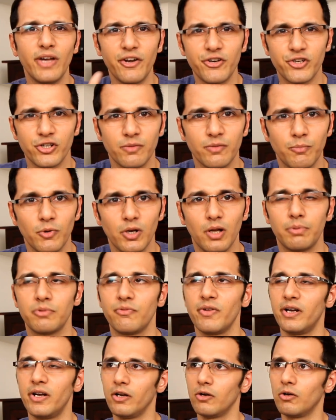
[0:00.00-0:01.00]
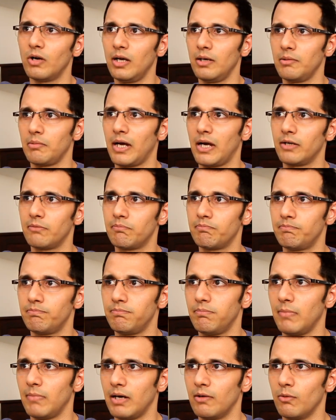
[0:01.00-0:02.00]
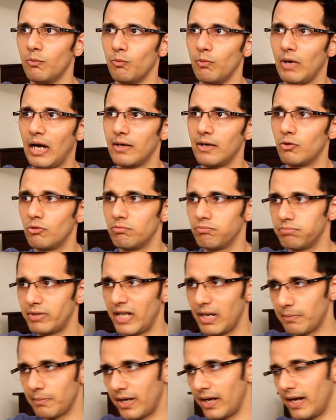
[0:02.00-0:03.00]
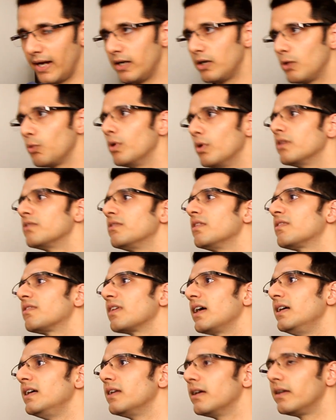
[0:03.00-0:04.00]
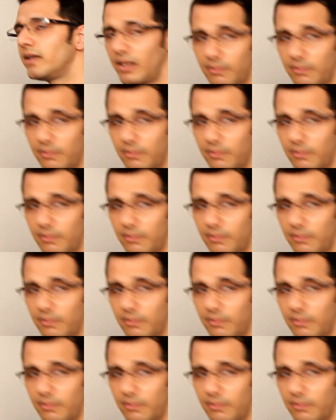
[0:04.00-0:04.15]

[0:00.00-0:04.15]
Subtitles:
variation of pull-ups wherein, you know, I take my head towards this side and I